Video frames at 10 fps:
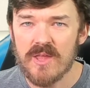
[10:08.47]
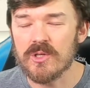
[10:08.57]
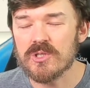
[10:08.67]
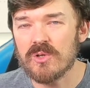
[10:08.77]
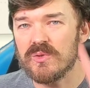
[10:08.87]

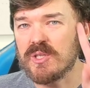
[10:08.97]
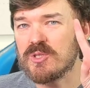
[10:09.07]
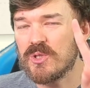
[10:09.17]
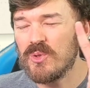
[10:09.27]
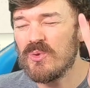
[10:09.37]
There's only
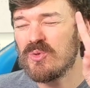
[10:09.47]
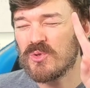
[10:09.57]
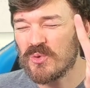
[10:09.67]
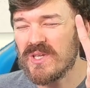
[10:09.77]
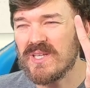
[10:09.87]
2
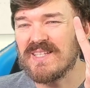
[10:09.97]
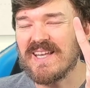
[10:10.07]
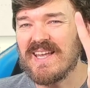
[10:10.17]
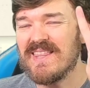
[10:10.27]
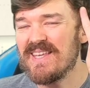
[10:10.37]
trees
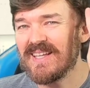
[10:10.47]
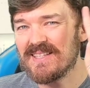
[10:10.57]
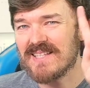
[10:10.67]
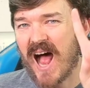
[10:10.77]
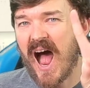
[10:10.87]
in the
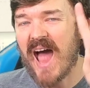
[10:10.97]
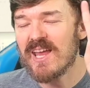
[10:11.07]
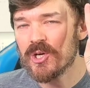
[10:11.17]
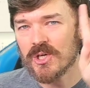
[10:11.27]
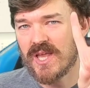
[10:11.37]

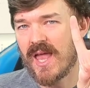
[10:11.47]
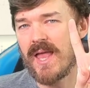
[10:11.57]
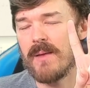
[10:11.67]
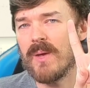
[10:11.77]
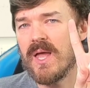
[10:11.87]
entire game